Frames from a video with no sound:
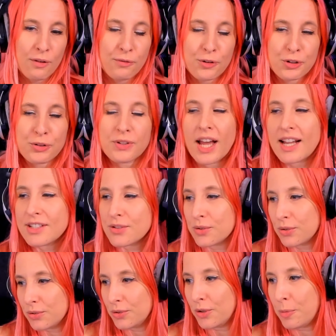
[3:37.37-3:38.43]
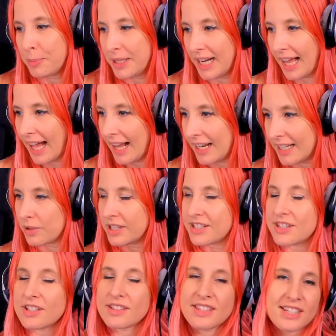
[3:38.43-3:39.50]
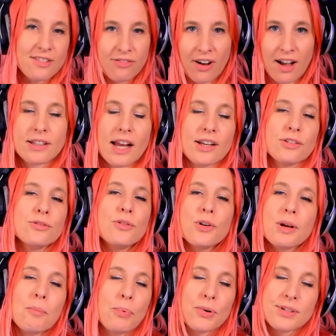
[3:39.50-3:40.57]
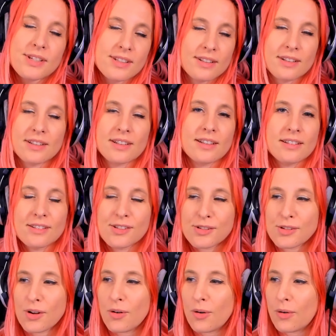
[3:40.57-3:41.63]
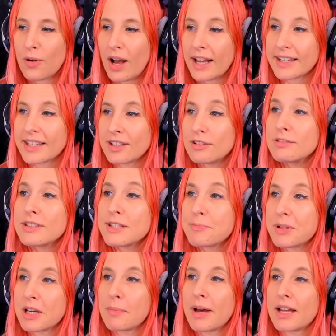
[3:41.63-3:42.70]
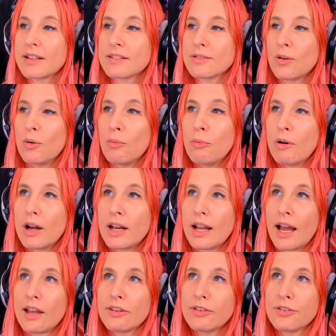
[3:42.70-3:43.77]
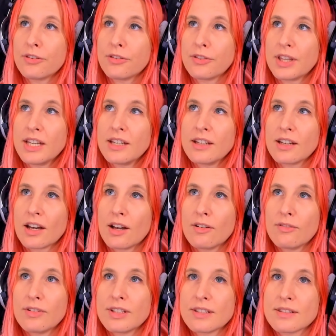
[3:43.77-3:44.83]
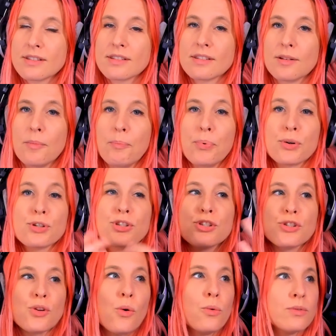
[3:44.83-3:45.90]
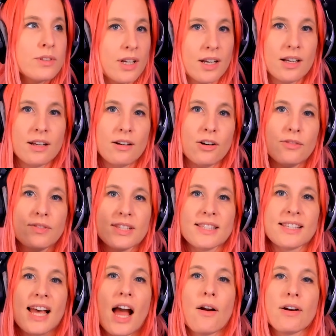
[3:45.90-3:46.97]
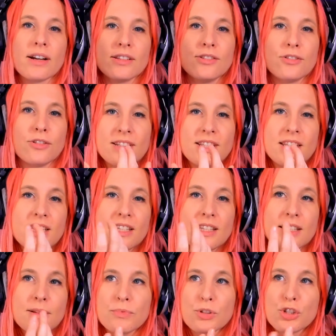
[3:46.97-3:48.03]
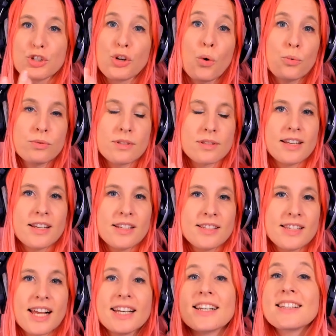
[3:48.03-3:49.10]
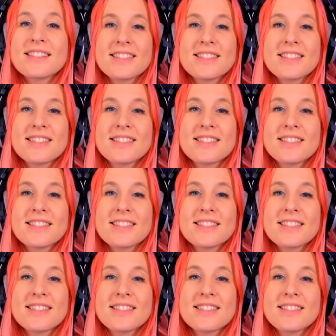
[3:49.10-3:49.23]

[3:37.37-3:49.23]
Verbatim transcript: For you guys who don't know, Bilal is a diva. I don't know him personally, so I can only speak about what I think of his persona of his character he shows is like a